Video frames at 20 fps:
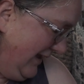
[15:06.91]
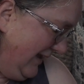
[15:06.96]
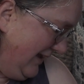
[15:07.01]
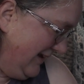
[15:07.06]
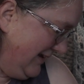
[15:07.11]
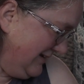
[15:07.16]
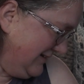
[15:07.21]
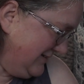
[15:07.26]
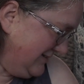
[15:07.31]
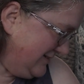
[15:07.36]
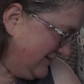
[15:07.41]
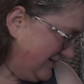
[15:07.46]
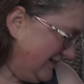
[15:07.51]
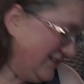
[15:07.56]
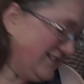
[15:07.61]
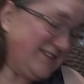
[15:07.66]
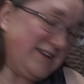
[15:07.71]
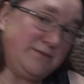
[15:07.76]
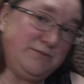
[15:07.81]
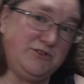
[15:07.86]
is,
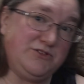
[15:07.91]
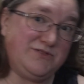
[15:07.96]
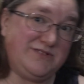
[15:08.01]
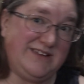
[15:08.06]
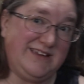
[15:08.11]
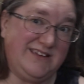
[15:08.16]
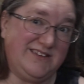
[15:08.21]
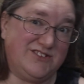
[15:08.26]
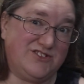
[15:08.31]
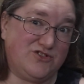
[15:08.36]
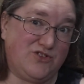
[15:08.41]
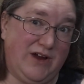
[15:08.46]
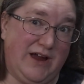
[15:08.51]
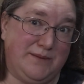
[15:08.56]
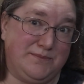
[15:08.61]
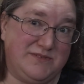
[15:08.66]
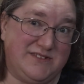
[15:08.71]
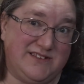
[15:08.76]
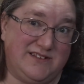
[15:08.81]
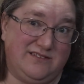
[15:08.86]
since I'm using
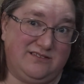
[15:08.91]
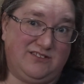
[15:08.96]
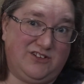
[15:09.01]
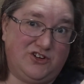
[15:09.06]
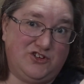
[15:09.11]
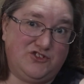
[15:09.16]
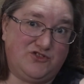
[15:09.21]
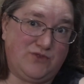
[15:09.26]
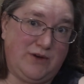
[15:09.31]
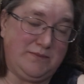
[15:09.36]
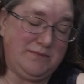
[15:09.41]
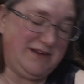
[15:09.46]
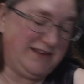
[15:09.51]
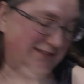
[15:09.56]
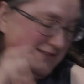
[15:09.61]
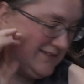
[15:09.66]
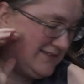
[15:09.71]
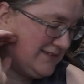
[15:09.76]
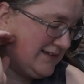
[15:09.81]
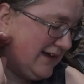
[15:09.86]
scraps and large
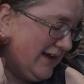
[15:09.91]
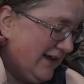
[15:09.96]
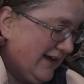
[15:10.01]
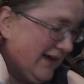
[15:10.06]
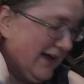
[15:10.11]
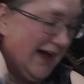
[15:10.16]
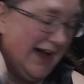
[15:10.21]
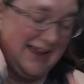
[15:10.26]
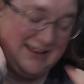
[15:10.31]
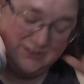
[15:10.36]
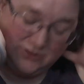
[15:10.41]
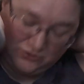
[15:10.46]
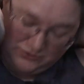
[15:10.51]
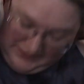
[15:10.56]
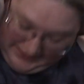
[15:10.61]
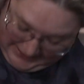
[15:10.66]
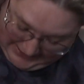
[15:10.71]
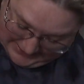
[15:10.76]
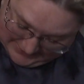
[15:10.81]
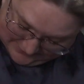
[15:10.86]
remnants, I
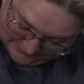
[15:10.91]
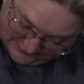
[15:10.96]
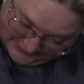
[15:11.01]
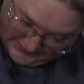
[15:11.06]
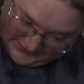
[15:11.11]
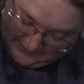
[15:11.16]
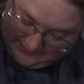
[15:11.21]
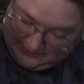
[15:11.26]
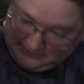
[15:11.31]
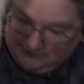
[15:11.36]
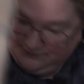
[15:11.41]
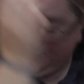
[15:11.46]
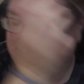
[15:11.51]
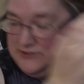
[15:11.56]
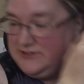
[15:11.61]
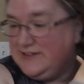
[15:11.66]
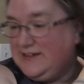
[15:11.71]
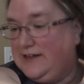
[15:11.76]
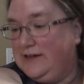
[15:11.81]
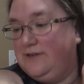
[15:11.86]
don't have a
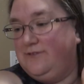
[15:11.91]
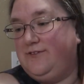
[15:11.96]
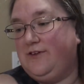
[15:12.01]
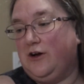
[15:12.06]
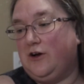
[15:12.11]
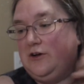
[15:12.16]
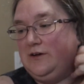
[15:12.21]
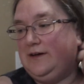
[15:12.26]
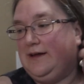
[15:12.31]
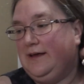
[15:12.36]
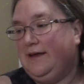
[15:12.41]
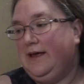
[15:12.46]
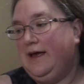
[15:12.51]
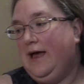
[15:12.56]
full skein of yarn.